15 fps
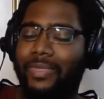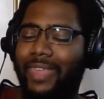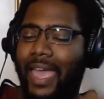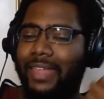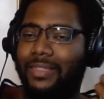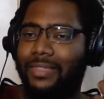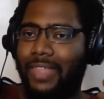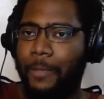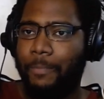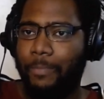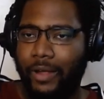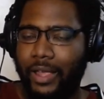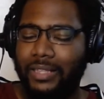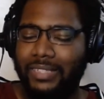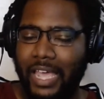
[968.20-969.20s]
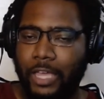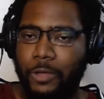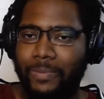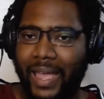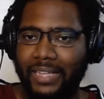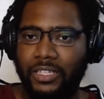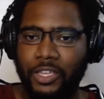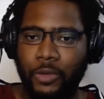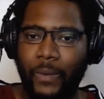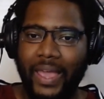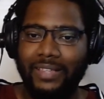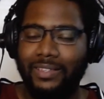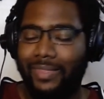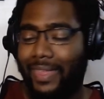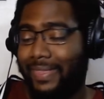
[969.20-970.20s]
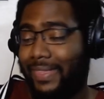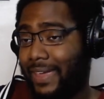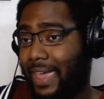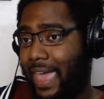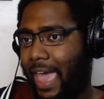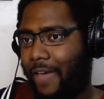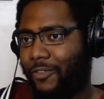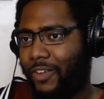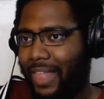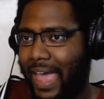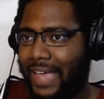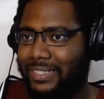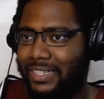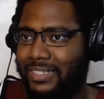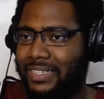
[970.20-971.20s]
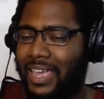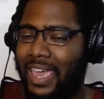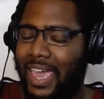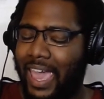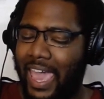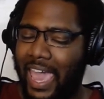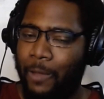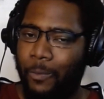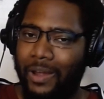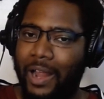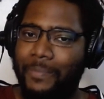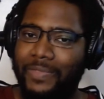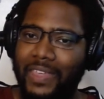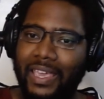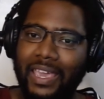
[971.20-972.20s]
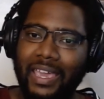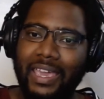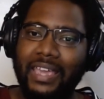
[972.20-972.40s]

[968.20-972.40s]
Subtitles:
that they bring Deku back to UA so that they can have classes. And what I'm thinking